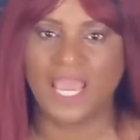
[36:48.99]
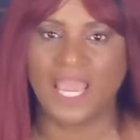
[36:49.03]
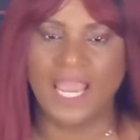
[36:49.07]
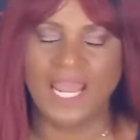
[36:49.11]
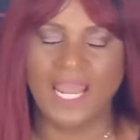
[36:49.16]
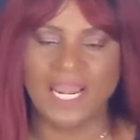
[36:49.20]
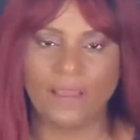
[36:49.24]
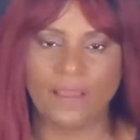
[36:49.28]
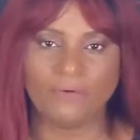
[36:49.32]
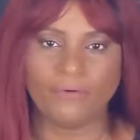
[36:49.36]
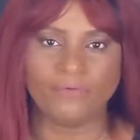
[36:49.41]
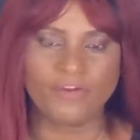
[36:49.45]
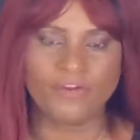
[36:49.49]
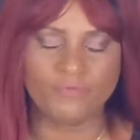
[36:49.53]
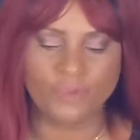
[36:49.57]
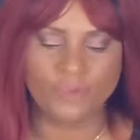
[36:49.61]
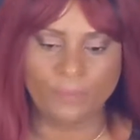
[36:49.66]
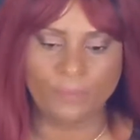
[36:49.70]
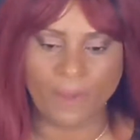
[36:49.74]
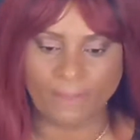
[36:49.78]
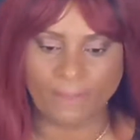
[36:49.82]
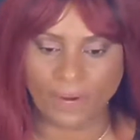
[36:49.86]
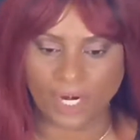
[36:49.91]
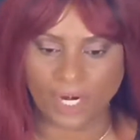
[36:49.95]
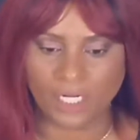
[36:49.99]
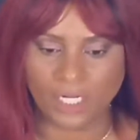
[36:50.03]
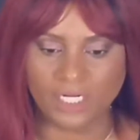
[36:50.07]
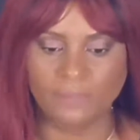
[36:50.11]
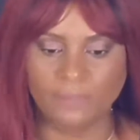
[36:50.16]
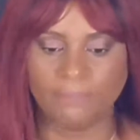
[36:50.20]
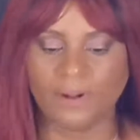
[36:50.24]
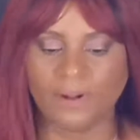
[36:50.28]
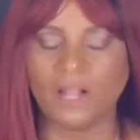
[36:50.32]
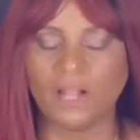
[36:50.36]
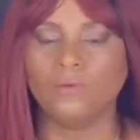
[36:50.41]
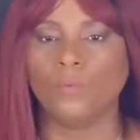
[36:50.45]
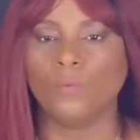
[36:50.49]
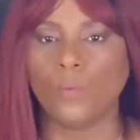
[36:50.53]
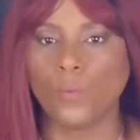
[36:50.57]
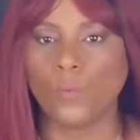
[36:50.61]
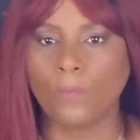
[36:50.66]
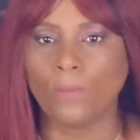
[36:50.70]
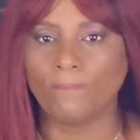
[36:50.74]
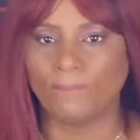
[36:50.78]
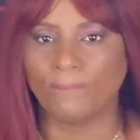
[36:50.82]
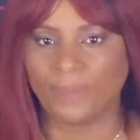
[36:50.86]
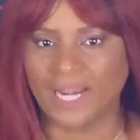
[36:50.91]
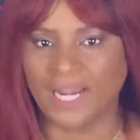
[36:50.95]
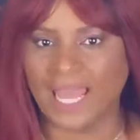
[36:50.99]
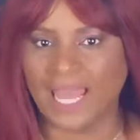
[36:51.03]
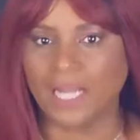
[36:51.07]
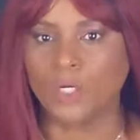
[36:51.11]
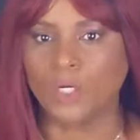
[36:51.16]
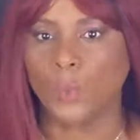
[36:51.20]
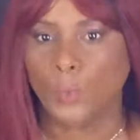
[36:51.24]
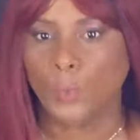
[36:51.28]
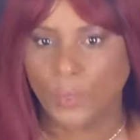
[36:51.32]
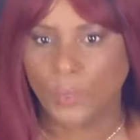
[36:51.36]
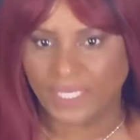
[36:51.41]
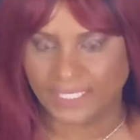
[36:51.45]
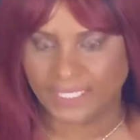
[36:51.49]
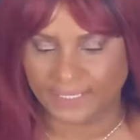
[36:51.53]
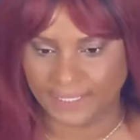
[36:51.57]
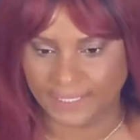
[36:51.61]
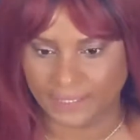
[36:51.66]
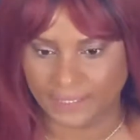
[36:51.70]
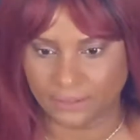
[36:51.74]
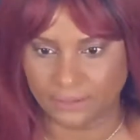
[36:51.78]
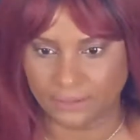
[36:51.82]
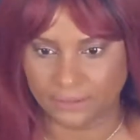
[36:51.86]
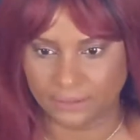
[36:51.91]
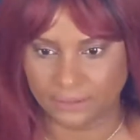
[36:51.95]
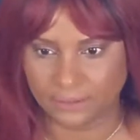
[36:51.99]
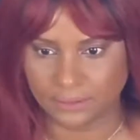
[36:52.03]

and I review my marketing plan weekly